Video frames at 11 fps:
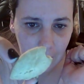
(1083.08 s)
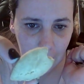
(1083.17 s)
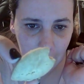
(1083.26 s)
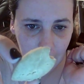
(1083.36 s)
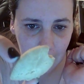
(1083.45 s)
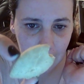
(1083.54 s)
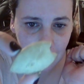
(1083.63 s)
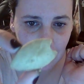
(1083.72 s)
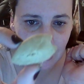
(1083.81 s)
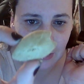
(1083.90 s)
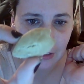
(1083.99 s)
down at the
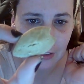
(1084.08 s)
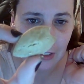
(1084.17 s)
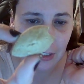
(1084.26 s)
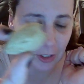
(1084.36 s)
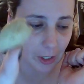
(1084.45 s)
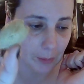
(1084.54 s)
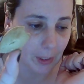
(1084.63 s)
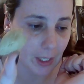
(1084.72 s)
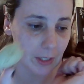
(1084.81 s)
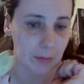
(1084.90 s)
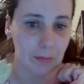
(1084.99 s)
end. It's cherry
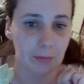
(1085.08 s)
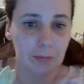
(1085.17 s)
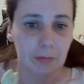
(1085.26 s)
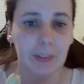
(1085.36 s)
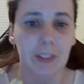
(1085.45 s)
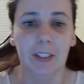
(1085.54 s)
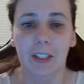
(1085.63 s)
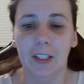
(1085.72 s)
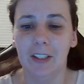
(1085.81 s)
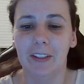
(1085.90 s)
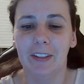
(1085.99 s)
blossom.
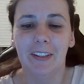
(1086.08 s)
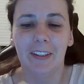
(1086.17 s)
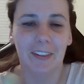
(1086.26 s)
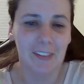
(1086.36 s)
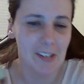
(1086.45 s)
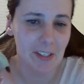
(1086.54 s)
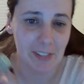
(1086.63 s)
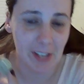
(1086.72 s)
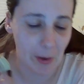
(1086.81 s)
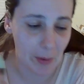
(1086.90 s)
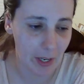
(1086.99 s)

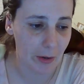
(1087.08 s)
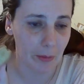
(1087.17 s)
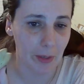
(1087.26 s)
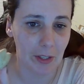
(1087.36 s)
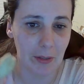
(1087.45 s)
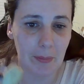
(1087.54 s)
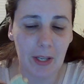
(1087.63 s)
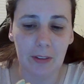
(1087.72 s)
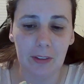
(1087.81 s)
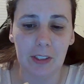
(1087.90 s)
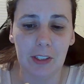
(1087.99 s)
How I know. Rounded
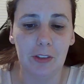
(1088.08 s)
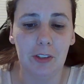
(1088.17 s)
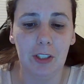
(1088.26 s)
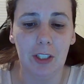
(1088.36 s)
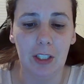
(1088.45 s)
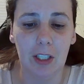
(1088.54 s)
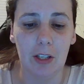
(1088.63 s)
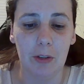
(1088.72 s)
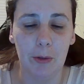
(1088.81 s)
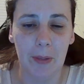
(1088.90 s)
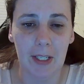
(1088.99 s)
petals is usually a
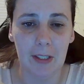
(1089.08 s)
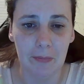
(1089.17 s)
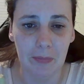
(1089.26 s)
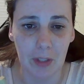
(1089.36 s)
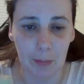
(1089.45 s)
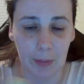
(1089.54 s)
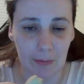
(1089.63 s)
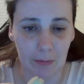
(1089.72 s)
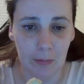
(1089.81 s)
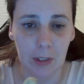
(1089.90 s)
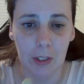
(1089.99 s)
ume,
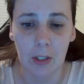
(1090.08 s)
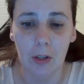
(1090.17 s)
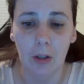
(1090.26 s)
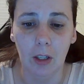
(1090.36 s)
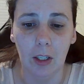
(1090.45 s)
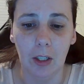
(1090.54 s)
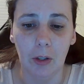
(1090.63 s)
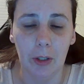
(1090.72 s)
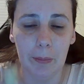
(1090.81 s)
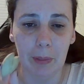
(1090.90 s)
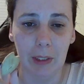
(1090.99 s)
plum, or
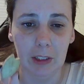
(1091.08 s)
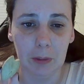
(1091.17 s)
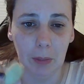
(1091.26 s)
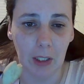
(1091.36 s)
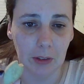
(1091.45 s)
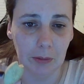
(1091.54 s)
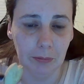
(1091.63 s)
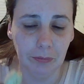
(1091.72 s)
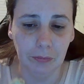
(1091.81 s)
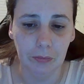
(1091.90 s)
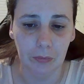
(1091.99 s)
a peach blossom.
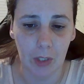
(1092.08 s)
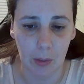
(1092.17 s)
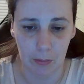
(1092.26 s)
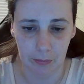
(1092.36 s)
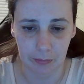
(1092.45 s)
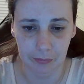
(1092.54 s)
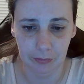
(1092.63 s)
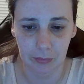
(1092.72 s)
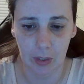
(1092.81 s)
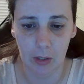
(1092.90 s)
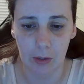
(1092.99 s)

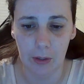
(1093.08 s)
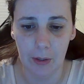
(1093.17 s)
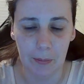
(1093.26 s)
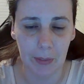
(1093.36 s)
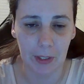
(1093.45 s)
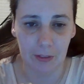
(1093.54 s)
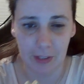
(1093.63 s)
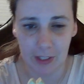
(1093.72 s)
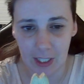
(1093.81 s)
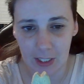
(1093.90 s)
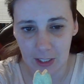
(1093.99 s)
But if it's
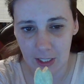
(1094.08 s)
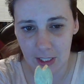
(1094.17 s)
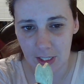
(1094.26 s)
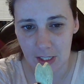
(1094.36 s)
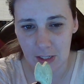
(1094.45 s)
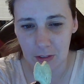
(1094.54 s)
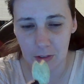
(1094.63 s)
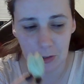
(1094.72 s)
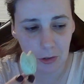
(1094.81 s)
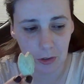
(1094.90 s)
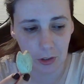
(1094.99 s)
got the indent, it's
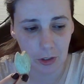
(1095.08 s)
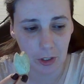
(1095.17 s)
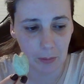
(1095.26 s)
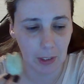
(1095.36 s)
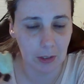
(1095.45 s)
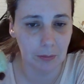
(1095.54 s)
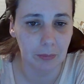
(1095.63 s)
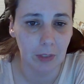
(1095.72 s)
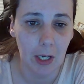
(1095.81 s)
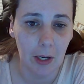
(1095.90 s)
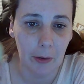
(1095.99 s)
usually cherry blossom.
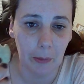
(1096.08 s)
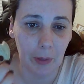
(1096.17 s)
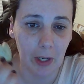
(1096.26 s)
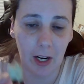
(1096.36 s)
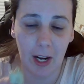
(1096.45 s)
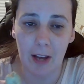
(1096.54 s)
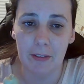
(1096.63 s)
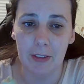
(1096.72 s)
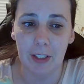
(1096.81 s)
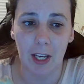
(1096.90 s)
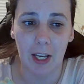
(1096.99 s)
We're
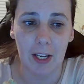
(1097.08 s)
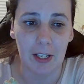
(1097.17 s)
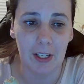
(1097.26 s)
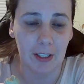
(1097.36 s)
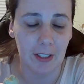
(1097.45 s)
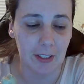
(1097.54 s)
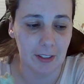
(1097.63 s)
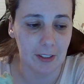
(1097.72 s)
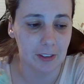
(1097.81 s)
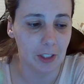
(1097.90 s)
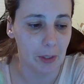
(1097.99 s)
having
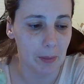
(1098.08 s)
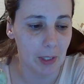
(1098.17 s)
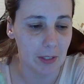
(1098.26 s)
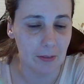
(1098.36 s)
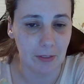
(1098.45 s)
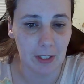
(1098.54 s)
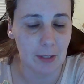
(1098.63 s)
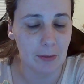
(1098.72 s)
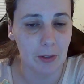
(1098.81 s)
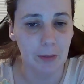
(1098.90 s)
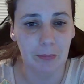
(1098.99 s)
a Cherry Blossom
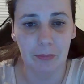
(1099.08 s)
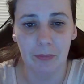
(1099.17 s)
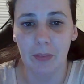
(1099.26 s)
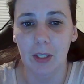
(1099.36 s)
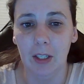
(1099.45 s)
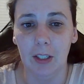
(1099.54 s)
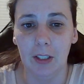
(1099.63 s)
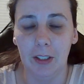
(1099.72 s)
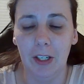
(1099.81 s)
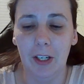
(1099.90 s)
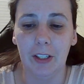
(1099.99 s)
Festival
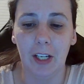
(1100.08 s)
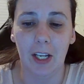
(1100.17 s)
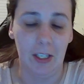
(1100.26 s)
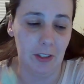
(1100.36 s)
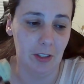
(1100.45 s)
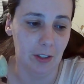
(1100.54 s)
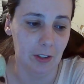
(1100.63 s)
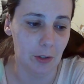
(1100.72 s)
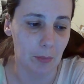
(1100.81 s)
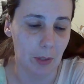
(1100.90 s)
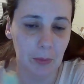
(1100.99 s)
here in
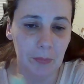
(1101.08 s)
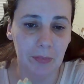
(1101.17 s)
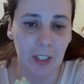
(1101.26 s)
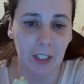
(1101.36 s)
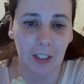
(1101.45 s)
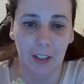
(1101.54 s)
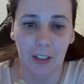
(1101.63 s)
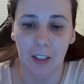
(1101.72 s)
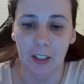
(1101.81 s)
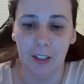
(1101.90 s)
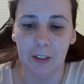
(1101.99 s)
Tupelo.
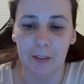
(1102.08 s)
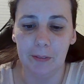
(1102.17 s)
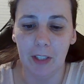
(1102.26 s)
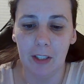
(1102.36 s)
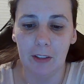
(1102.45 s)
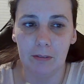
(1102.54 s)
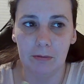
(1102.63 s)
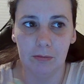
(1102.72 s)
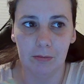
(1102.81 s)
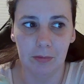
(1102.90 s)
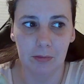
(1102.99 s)

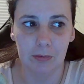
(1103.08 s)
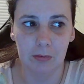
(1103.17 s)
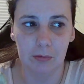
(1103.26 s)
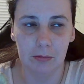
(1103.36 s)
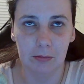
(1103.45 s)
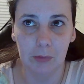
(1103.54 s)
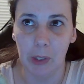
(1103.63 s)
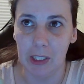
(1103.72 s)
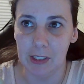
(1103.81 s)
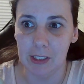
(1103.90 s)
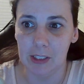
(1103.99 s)
When
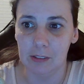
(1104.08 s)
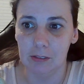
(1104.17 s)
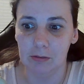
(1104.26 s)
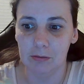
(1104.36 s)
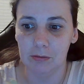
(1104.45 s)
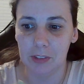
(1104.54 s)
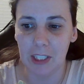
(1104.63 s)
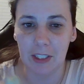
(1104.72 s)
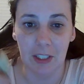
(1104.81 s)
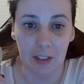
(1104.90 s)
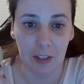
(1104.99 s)
is it? At
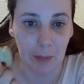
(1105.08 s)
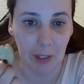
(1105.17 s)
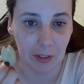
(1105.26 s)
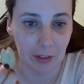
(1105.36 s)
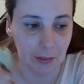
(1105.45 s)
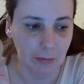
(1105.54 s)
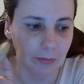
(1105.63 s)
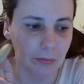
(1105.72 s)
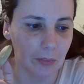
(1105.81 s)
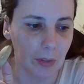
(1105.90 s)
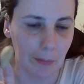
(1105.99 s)
the end of the month.
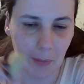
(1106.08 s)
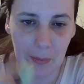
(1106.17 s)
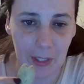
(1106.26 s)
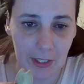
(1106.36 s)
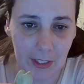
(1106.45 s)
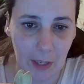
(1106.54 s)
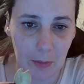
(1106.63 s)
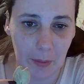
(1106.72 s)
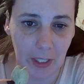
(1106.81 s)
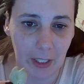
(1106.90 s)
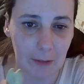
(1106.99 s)
Maybe this time we'll
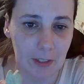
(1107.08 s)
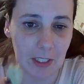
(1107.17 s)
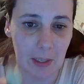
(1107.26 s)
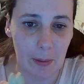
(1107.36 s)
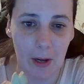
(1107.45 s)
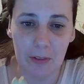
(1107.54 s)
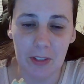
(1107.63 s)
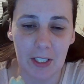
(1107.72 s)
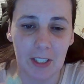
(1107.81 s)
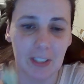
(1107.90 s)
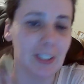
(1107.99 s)
make it since I'm off
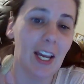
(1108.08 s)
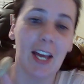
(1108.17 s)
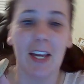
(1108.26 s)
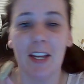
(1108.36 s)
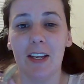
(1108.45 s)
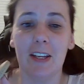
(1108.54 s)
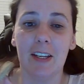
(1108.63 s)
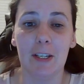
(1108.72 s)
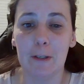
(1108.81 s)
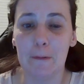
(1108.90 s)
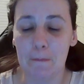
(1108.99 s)
Sundays.
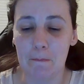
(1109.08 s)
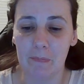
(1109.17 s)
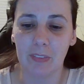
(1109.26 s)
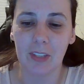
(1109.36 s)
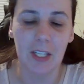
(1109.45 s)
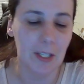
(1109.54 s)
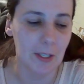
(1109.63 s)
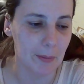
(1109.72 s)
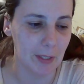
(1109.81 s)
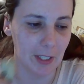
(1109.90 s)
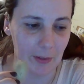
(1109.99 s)
Yay!
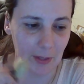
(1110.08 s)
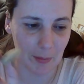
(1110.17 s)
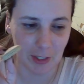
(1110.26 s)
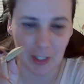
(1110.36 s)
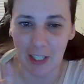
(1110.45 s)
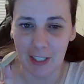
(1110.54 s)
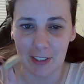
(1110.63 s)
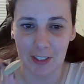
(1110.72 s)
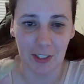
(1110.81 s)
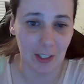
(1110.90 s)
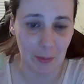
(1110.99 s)
But anyway, I'm gonna try to eat this
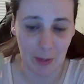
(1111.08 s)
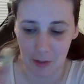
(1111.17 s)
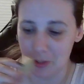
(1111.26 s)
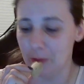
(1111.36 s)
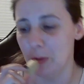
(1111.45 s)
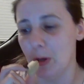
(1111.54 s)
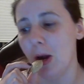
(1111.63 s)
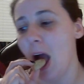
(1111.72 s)
cookie. I've been holding it for a while.